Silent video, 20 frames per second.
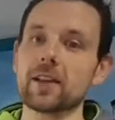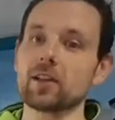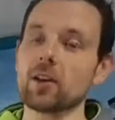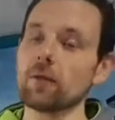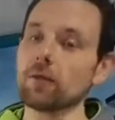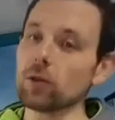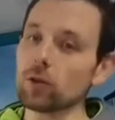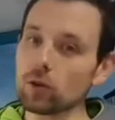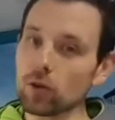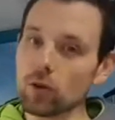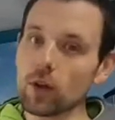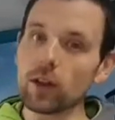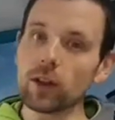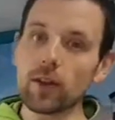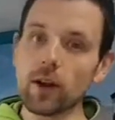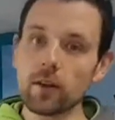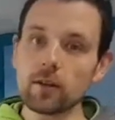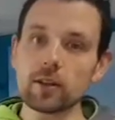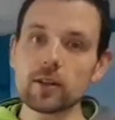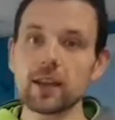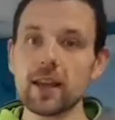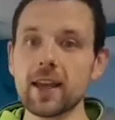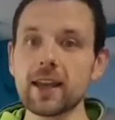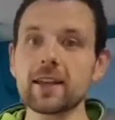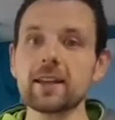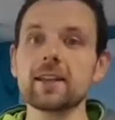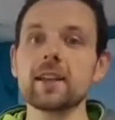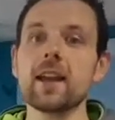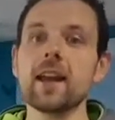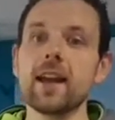So if you're doing those
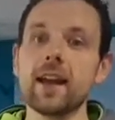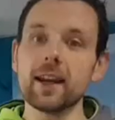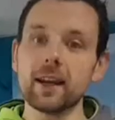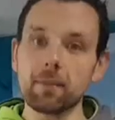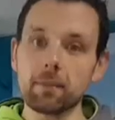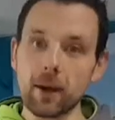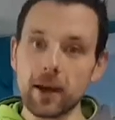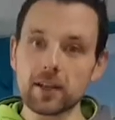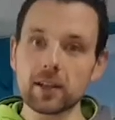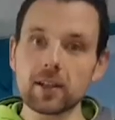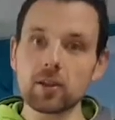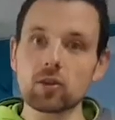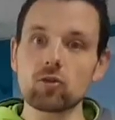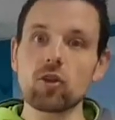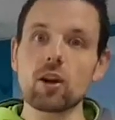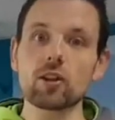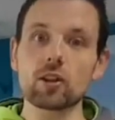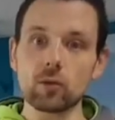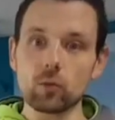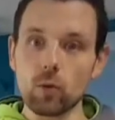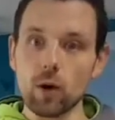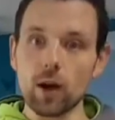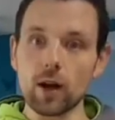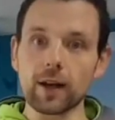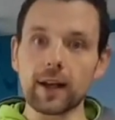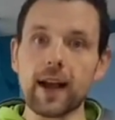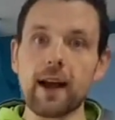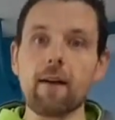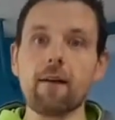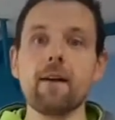things in a basic structured
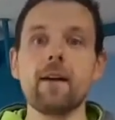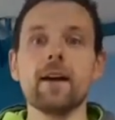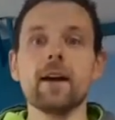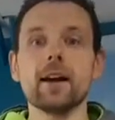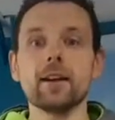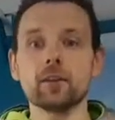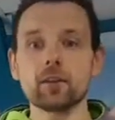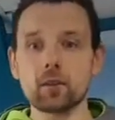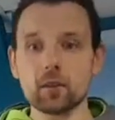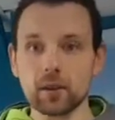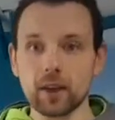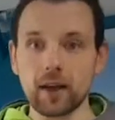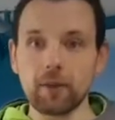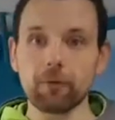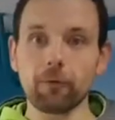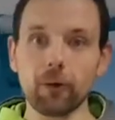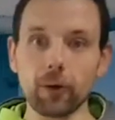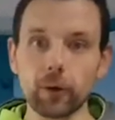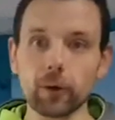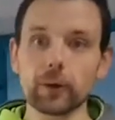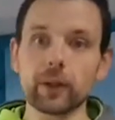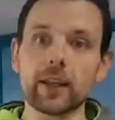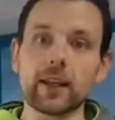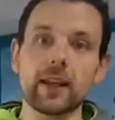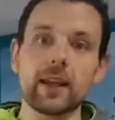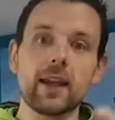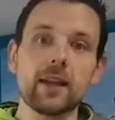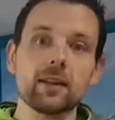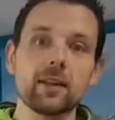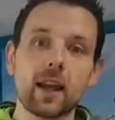workout and doing that frequently,